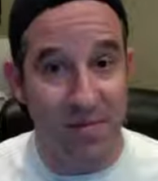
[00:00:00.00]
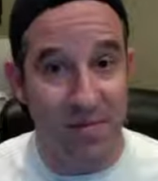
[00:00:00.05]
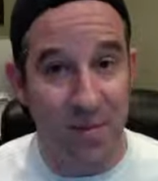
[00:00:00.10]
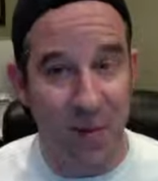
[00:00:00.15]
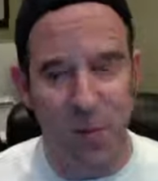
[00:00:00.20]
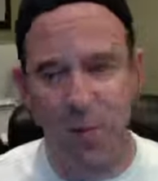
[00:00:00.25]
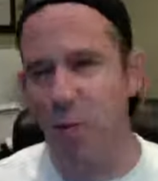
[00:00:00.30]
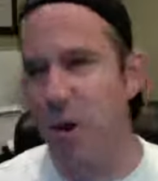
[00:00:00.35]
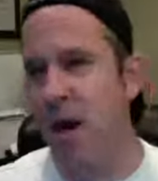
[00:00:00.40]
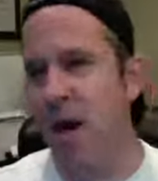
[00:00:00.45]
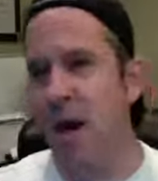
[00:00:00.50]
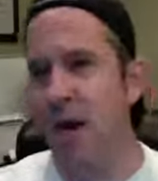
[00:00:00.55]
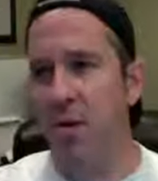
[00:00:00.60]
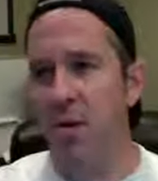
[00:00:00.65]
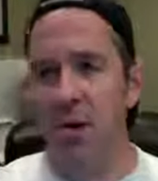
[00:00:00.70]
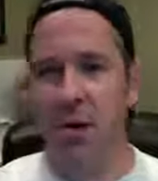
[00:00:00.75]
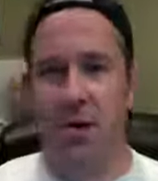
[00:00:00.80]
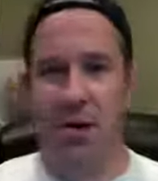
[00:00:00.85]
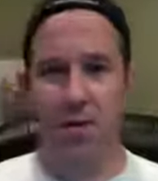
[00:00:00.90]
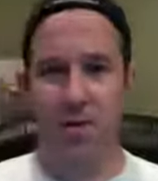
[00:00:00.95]
But wait, I
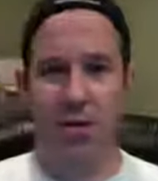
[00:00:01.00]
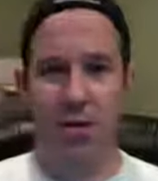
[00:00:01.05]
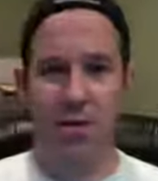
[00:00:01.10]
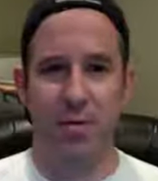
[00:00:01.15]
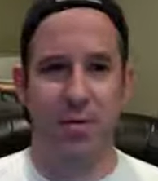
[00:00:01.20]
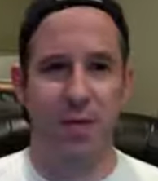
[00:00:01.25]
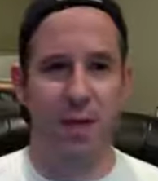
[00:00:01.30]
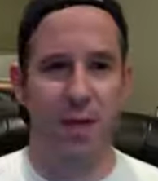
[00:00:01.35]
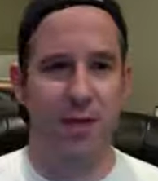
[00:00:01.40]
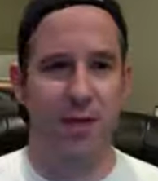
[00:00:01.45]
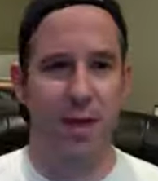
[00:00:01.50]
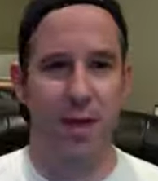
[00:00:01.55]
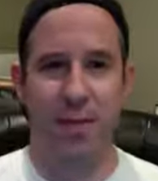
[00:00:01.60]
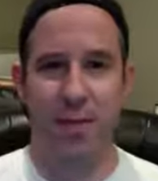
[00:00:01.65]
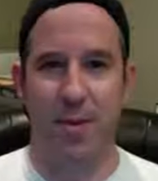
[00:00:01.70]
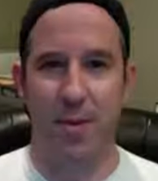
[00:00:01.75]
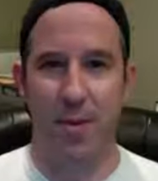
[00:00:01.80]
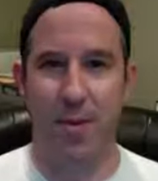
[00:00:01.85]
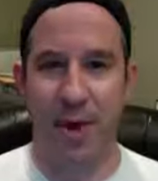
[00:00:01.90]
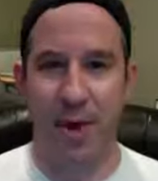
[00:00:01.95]
don't have all that time
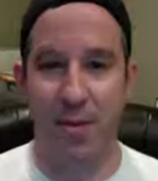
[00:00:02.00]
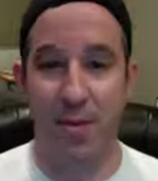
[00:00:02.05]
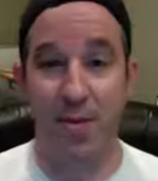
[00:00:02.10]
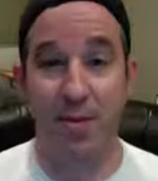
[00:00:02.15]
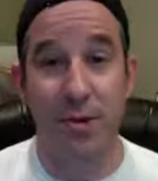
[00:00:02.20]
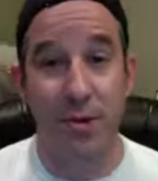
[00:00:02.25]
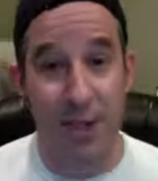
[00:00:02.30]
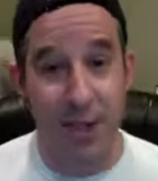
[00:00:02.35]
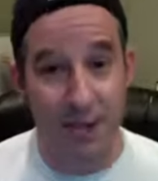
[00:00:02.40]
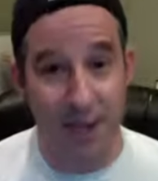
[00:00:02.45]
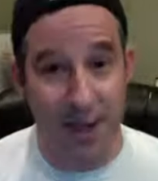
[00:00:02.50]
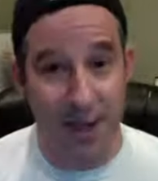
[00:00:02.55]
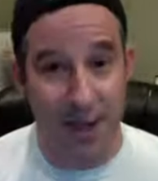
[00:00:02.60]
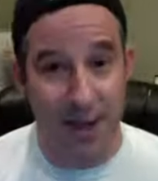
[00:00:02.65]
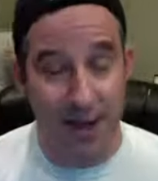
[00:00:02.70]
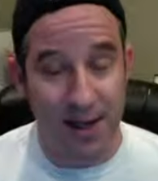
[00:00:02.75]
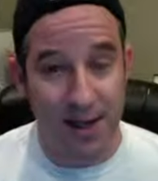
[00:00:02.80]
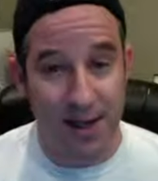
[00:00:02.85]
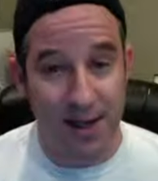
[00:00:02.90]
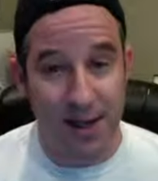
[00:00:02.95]
in my band room. Trust me.
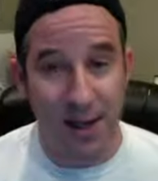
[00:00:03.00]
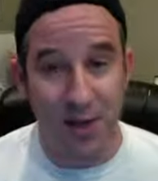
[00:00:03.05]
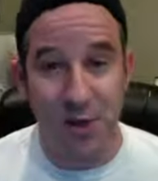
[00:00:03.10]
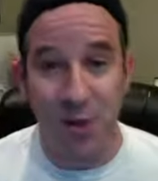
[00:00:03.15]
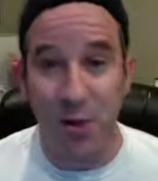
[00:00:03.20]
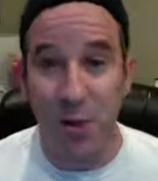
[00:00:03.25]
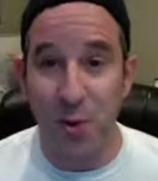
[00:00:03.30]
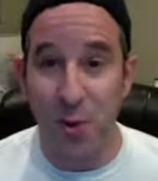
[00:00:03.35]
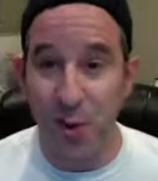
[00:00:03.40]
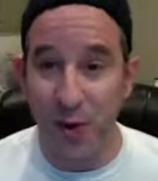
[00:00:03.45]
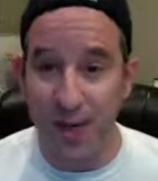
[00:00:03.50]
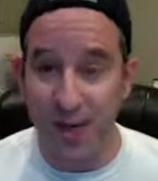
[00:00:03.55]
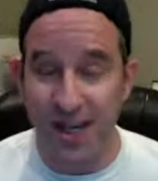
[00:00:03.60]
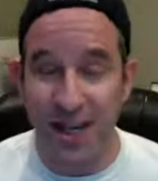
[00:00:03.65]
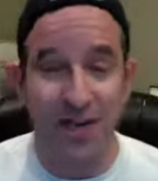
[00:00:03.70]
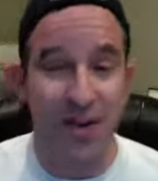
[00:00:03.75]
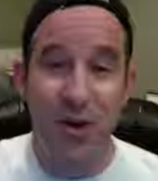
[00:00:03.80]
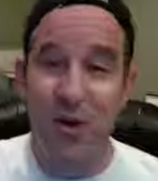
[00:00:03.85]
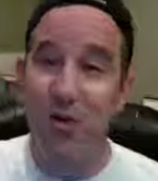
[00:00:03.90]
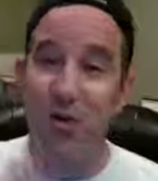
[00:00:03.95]
Do it once.
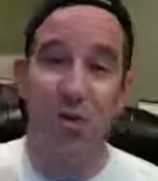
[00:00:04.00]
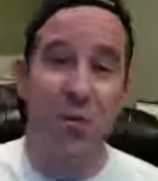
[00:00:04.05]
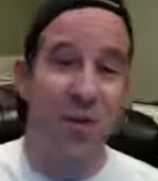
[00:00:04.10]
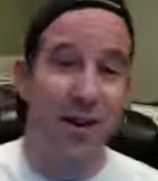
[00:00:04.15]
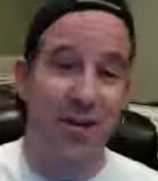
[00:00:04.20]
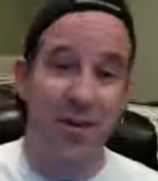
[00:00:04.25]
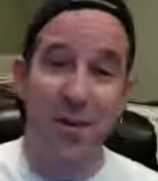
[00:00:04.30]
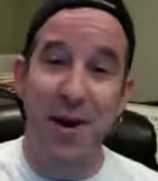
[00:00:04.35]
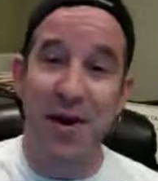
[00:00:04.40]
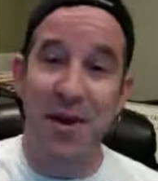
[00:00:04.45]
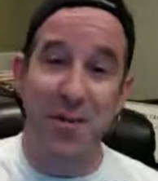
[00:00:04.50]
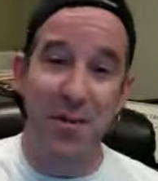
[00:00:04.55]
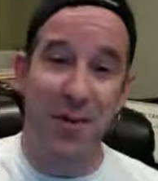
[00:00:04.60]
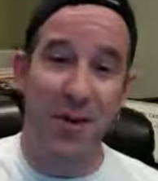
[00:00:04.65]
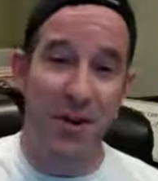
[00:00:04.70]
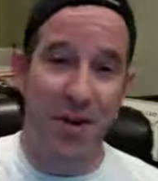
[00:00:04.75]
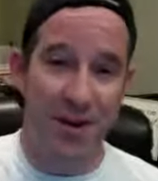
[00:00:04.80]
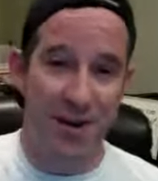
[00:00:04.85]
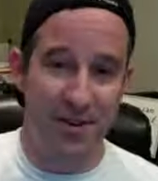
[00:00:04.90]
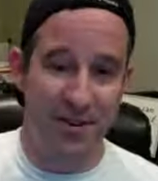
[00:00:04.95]
If you don't do it with everybody, do it with
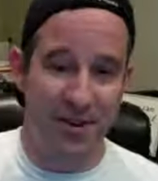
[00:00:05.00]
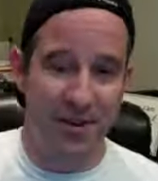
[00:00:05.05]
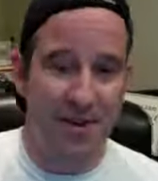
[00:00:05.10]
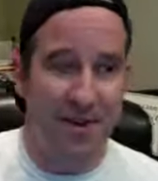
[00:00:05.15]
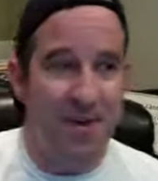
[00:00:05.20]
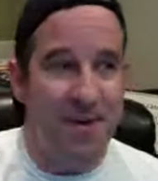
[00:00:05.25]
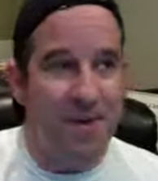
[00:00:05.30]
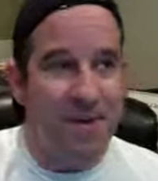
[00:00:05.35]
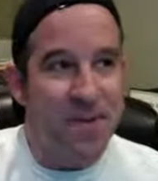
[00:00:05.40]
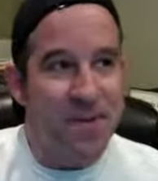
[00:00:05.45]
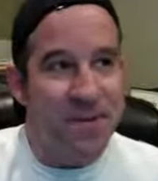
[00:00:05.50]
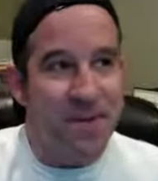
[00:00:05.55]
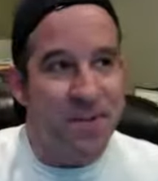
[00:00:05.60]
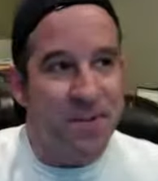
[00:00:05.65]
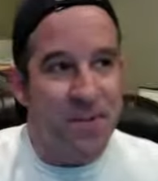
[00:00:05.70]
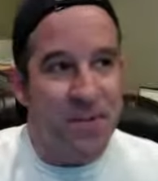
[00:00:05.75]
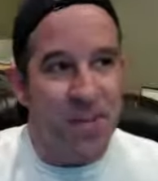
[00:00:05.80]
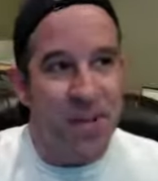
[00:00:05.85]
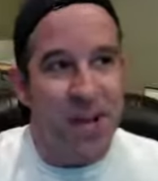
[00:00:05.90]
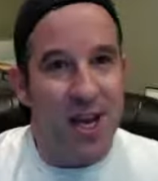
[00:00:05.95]
your leaders.
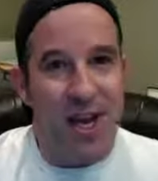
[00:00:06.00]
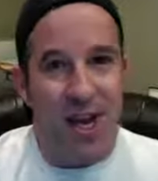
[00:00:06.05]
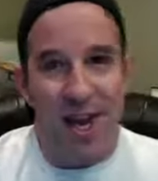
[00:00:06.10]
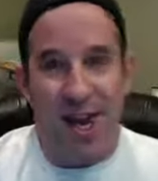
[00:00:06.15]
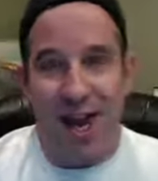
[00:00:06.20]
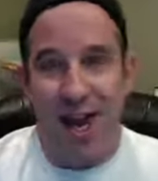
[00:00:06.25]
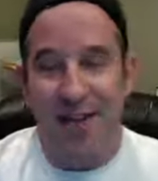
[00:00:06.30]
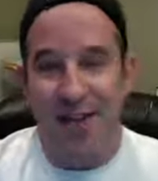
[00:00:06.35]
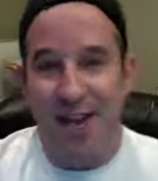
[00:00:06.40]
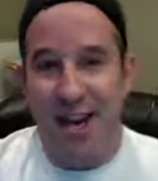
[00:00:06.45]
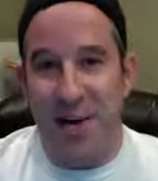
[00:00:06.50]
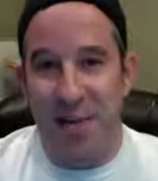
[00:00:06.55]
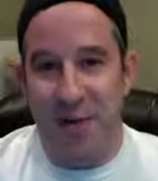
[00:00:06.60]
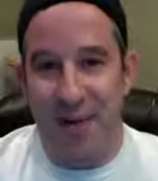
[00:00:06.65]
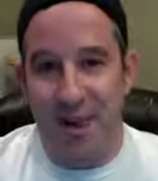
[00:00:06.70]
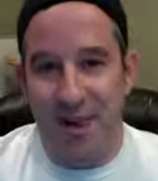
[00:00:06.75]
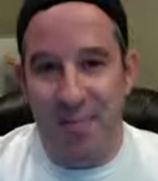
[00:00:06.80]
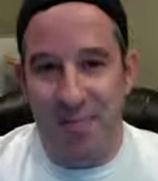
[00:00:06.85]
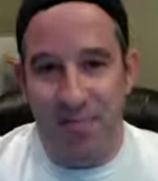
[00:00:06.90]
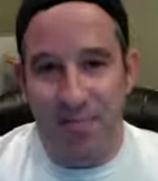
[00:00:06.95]
Have a day with
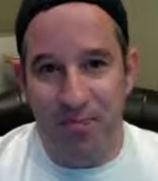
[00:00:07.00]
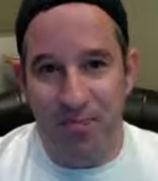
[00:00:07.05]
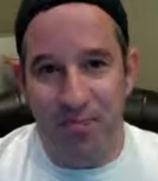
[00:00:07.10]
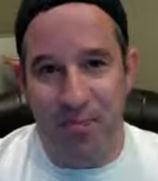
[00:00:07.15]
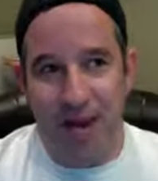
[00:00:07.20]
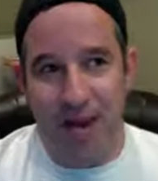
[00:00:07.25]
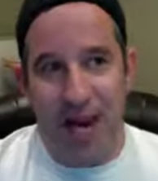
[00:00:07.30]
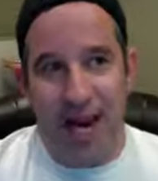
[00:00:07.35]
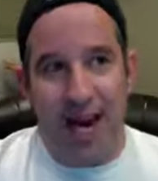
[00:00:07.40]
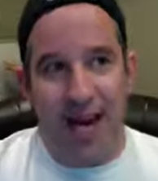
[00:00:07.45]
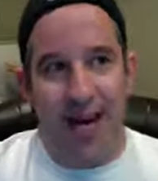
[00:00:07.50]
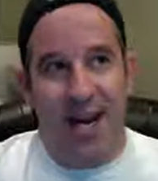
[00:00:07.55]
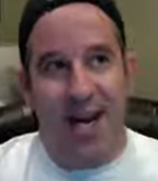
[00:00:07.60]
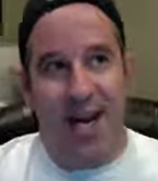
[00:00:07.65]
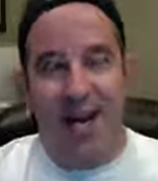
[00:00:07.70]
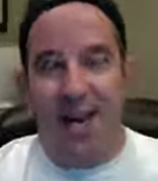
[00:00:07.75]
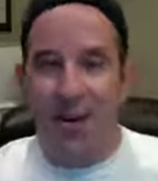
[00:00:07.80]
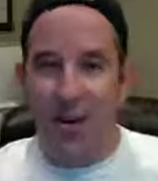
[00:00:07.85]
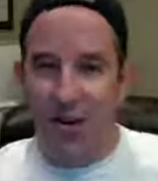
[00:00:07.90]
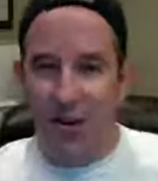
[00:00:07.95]
them and
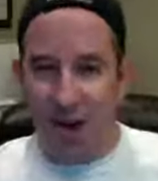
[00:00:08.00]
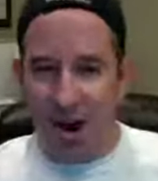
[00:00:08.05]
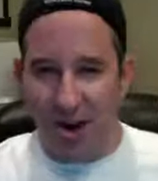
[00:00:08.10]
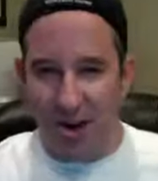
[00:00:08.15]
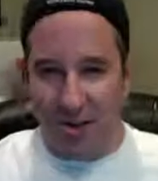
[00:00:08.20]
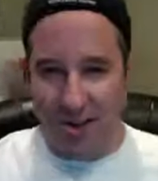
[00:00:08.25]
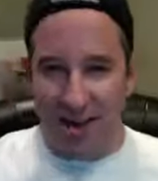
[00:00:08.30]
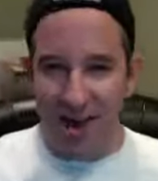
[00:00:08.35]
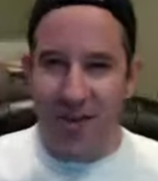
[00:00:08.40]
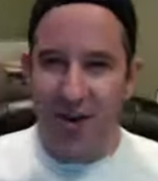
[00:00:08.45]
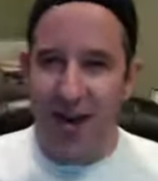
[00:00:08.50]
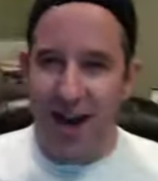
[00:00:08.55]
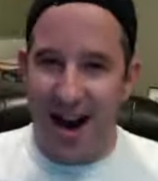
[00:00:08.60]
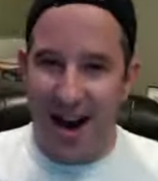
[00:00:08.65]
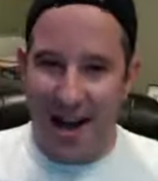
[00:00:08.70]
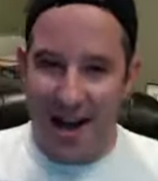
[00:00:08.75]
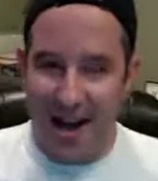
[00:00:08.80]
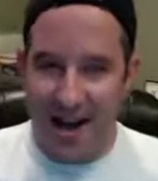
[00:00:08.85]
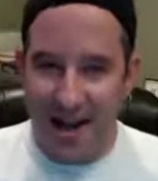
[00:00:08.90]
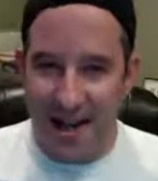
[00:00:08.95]
get their thoughts and their
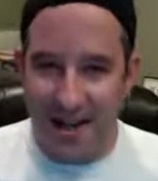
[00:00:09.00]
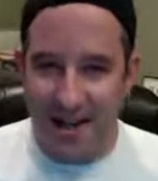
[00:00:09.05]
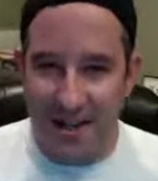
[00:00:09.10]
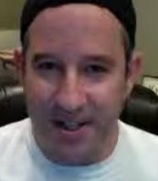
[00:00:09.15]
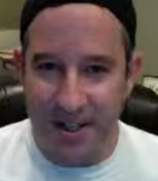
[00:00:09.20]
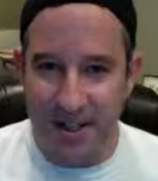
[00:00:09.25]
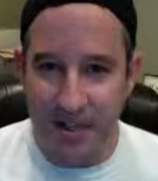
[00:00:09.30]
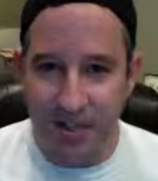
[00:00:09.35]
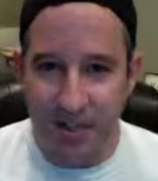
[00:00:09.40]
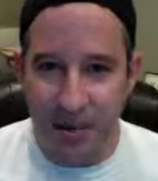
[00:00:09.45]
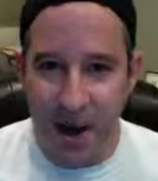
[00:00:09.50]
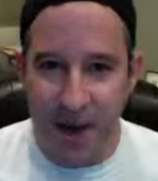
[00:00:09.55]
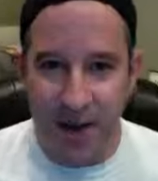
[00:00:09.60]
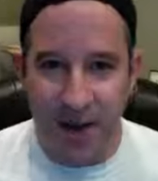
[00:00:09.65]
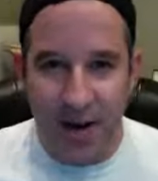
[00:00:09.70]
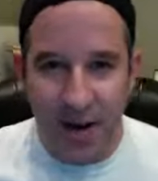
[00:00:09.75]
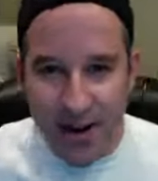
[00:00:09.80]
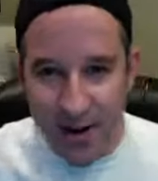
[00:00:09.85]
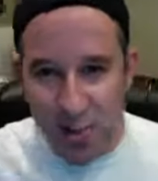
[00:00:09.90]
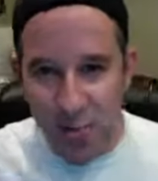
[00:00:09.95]
ideas. And
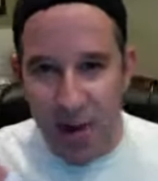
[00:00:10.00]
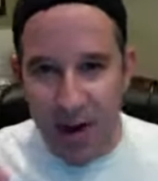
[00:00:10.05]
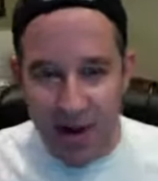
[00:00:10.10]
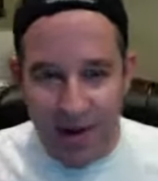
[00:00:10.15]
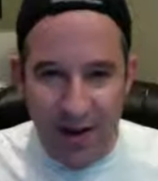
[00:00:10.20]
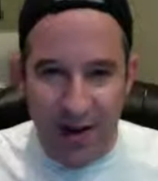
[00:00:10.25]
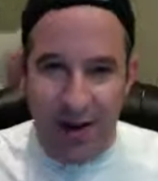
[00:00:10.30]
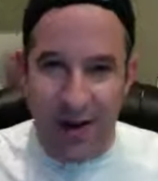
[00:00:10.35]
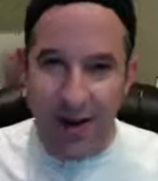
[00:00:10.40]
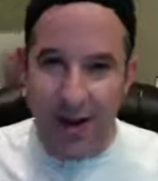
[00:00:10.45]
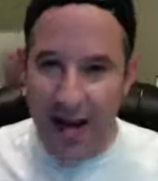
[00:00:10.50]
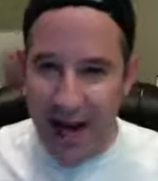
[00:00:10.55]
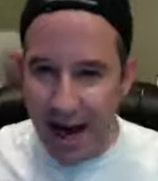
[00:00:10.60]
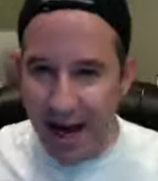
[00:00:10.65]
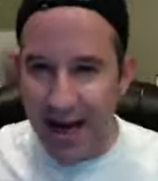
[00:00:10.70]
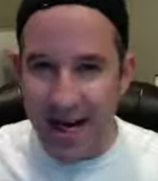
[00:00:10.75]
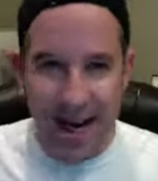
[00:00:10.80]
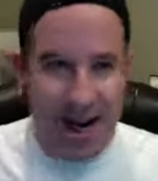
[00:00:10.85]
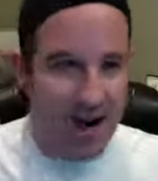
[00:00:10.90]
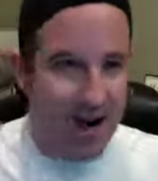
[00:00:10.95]
then rather than nail
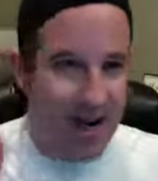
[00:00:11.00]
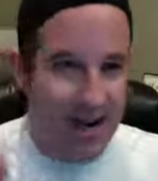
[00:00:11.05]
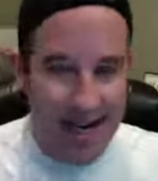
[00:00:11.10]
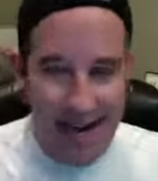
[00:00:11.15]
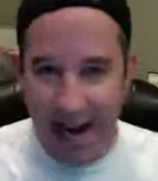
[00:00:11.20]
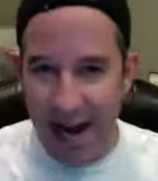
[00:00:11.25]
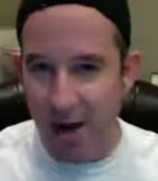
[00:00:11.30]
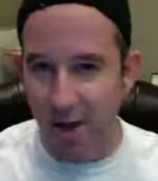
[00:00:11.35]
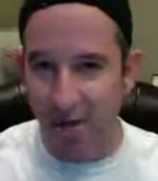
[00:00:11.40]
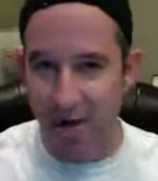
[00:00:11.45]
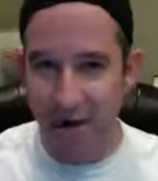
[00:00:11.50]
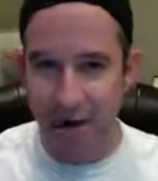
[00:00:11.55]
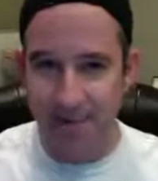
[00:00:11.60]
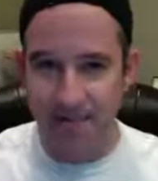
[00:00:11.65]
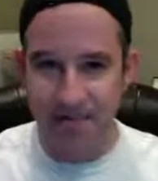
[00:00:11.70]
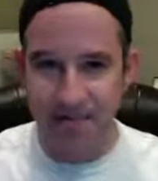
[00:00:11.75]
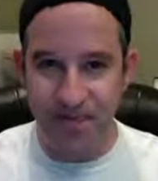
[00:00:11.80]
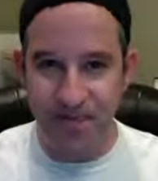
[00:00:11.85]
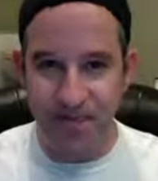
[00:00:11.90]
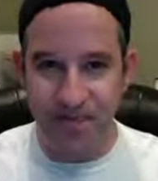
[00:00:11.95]
it down and tell
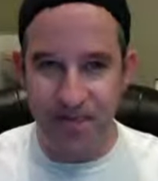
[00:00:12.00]
them,